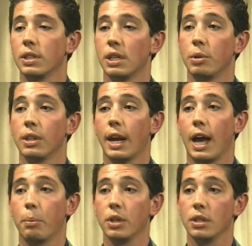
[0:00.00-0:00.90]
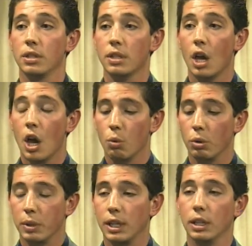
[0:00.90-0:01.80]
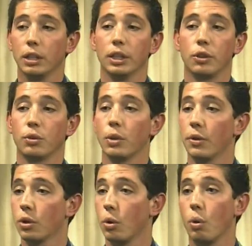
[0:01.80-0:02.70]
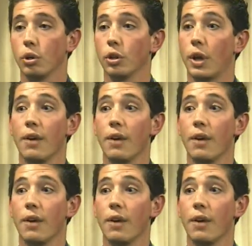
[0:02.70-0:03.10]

but something that happens repeatedly throughout the quarter,